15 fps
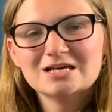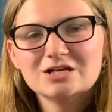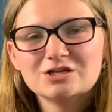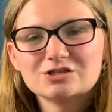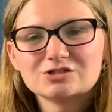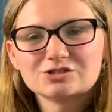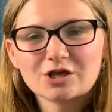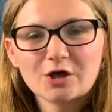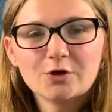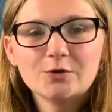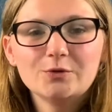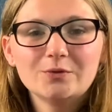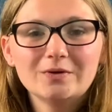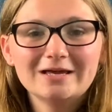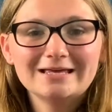So
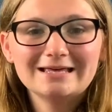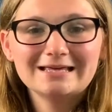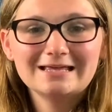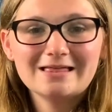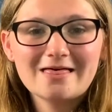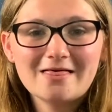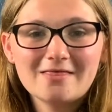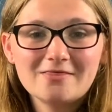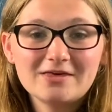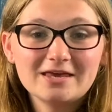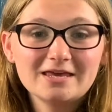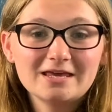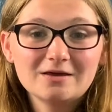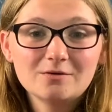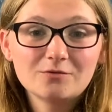
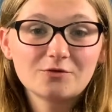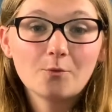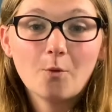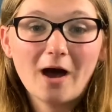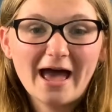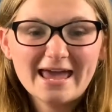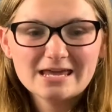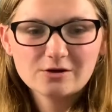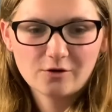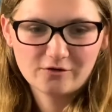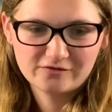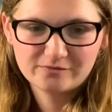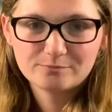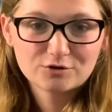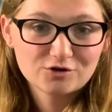the way
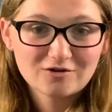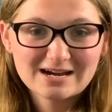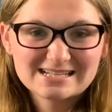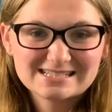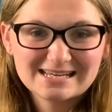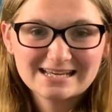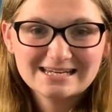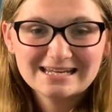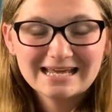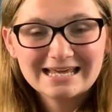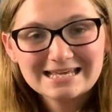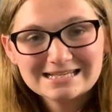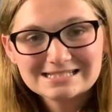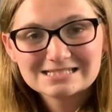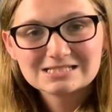of progressing
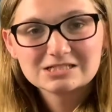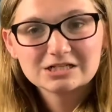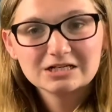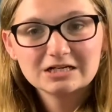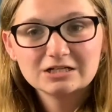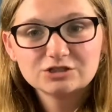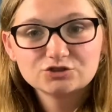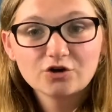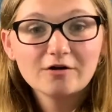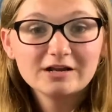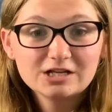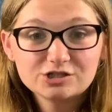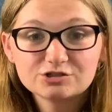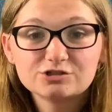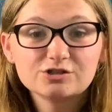is to try and
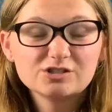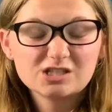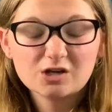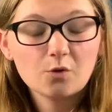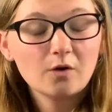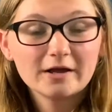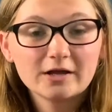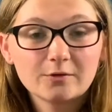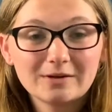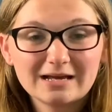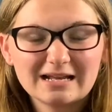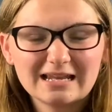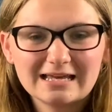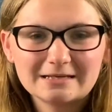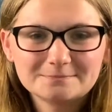introduce it quite
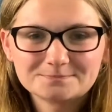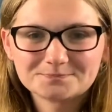quickly.